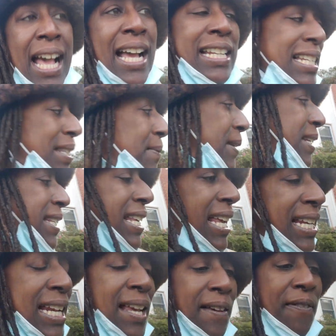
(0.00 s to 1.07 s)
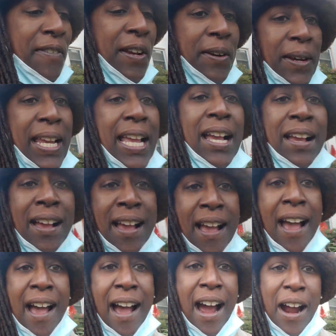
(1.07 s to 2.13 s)
I just want to send a very
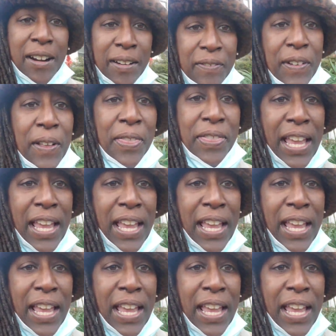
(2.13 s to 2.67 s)
heartfelt